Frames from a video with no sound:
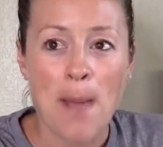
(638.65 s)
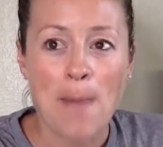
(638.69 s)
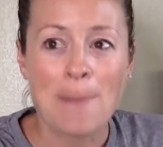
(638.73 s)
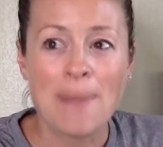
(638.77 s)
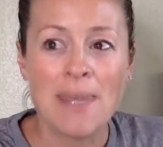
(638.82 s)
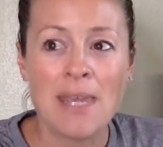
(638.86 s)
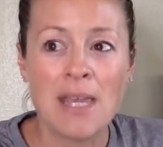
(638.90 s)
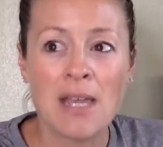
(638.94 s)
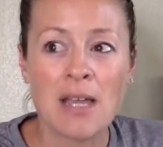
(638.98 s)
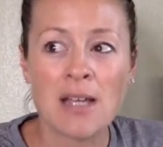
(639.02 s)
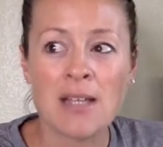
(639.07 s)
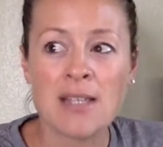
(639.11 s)

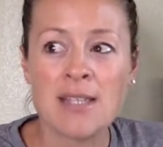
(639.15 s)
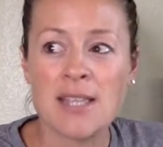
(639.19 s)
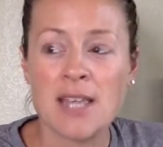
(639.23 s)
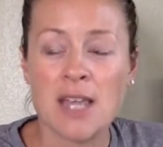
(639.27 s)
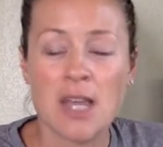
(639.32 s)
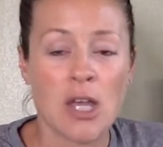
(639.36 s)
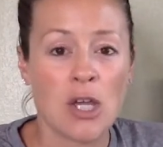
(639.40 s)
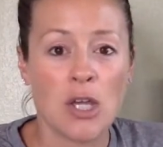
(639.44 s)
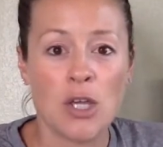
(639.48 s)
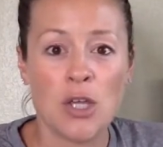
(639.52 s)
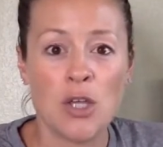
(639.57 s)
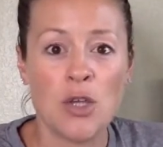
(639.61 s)
because
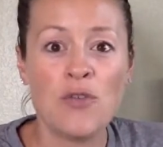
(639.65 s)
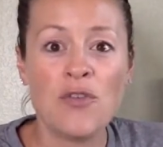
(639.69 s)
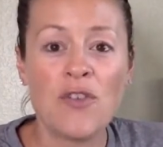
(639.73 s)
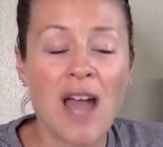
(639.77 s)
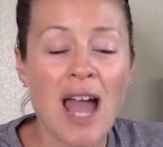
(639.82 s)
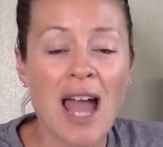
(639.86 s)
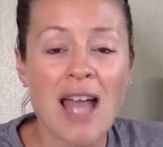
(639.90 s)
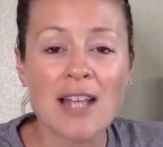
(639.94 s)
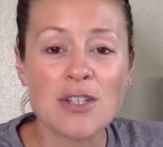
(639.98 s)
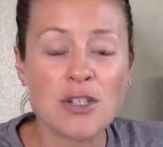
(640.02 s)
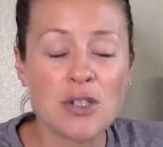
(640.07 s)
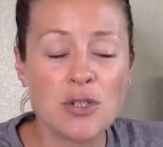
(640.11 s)
you've
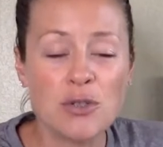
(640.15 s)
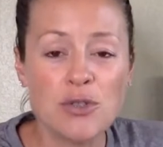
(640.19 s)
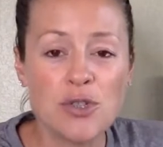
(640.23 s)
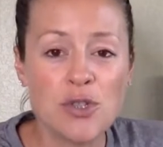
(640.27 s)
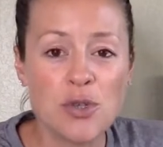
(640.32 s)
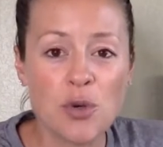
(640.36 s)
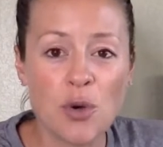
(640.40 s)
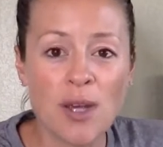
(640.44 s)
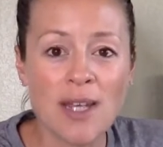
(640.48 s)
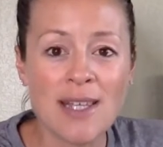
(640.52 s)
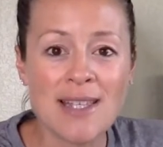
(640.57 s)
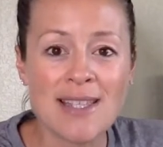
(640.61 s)
got two
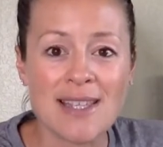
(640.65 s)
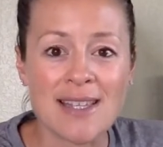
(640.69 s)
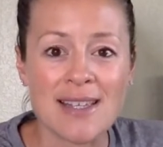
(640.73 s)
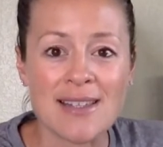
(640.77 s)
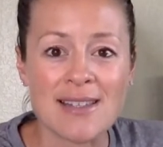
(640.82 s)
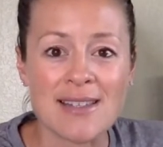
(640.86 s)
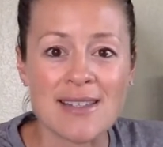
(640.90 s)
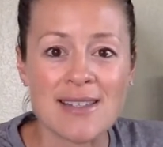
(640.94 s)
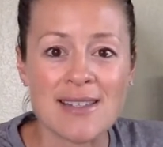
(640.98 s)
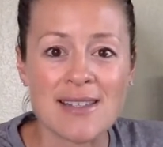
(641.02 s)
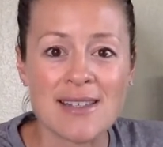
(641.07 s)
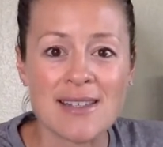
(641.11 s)

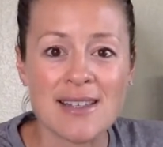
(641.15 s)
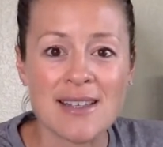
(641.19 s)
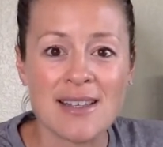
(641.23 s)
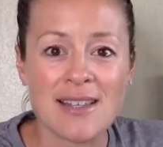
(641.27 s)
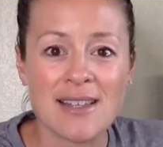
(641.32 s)
choices.